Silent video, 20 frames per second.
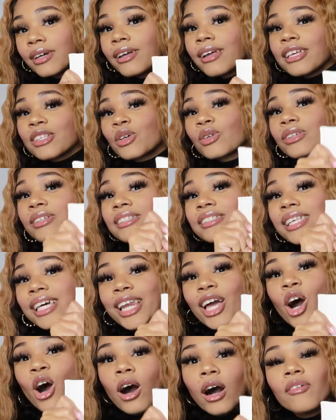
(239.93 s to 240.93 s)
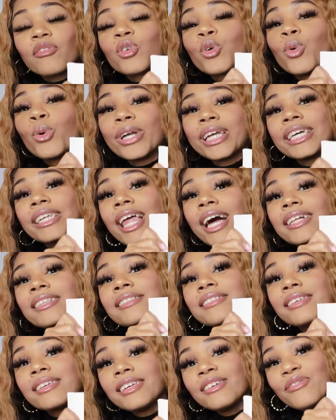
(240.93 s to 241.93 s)
It's gonna set it off Queen
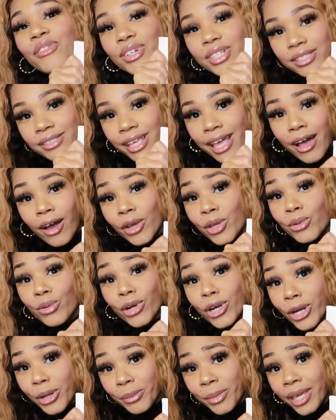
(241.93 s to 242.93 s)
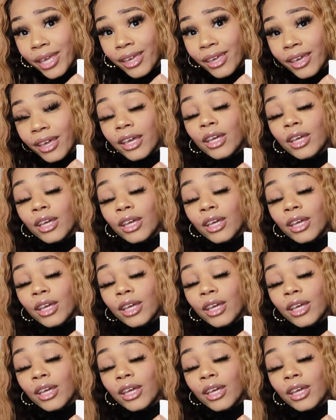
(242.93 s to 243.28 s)
Latifah style. You heard me?